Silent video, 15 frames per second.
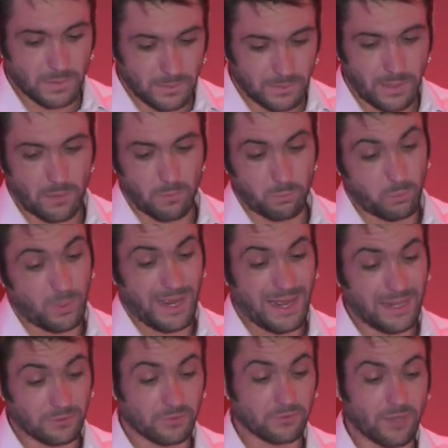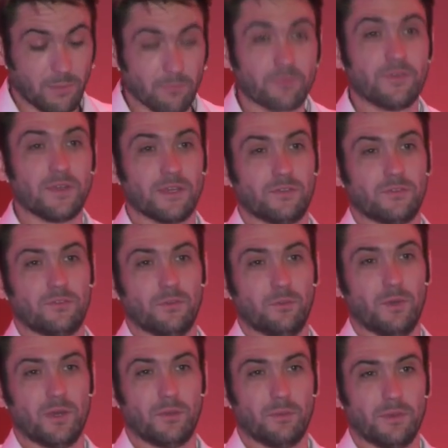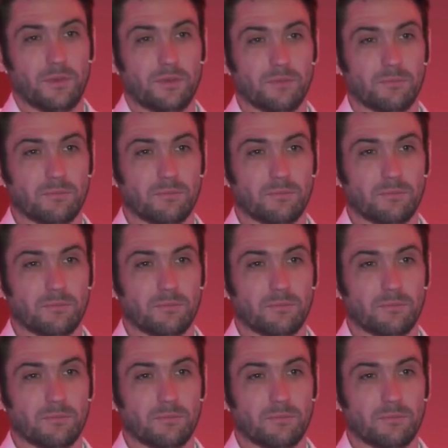Now we had some figures to work with.